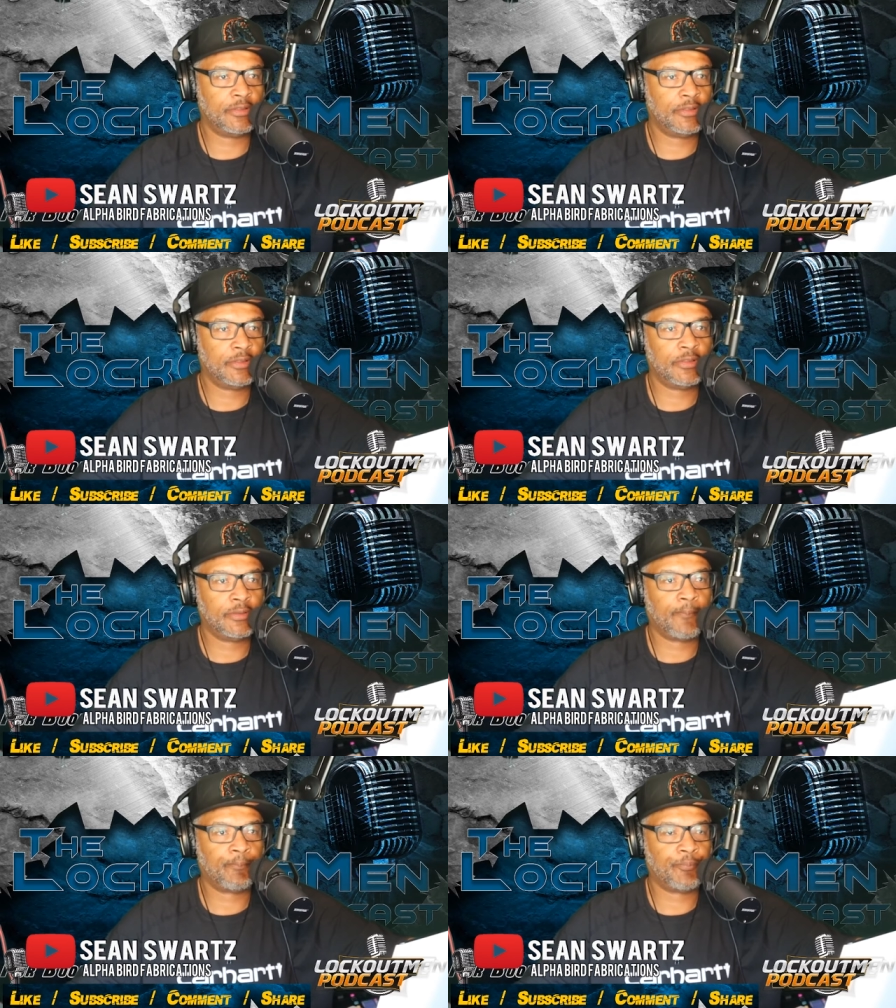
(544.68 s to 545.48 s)
No, I
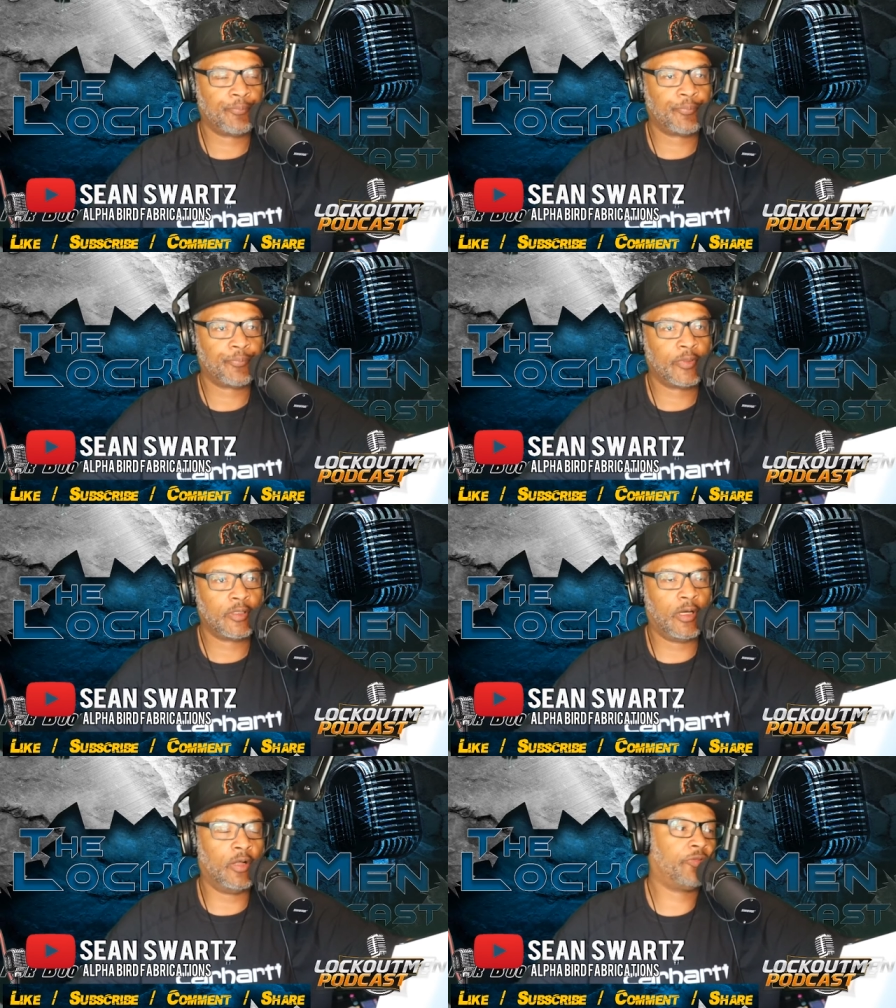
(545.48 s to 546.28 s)
went to state
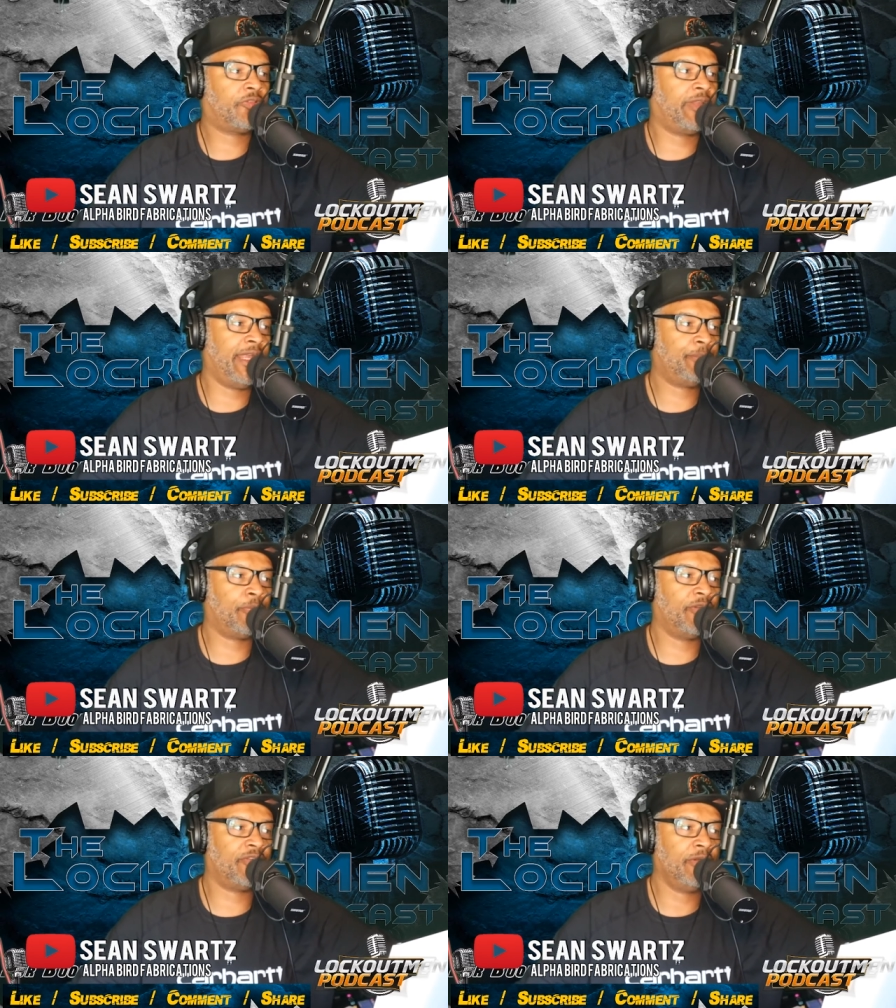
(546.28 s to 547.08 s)
state oh, prison state in
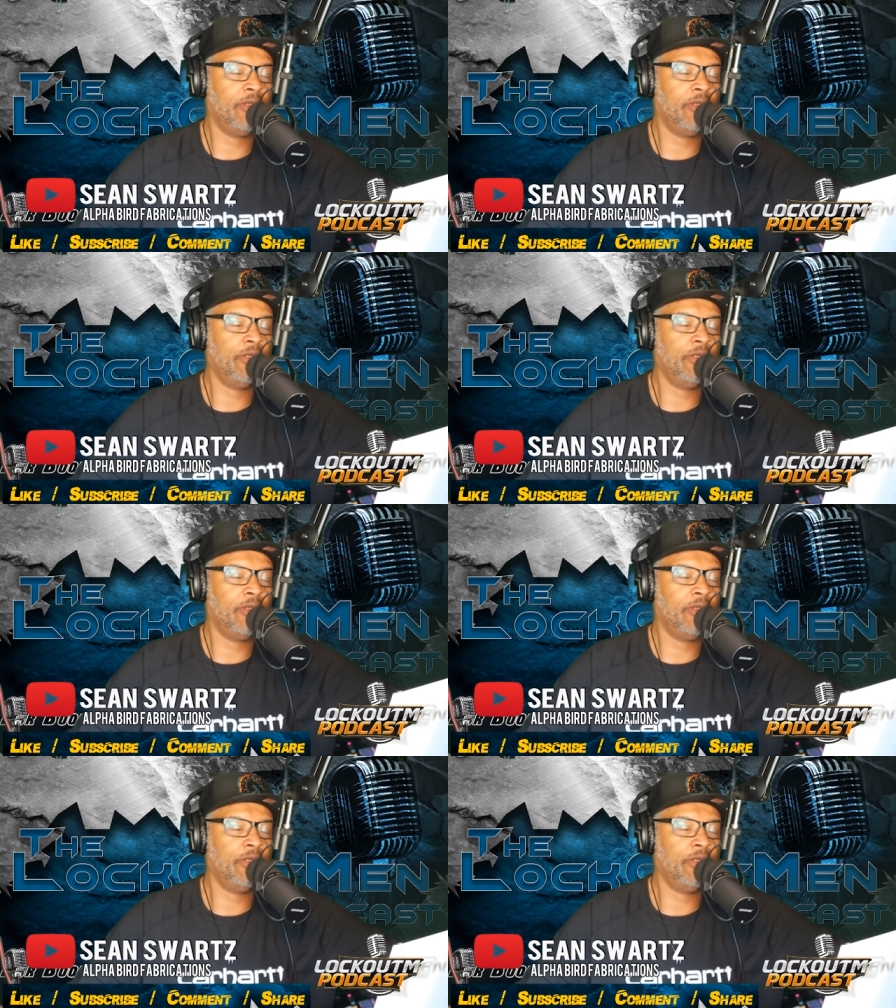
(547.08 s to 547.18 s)
Florida. Prison.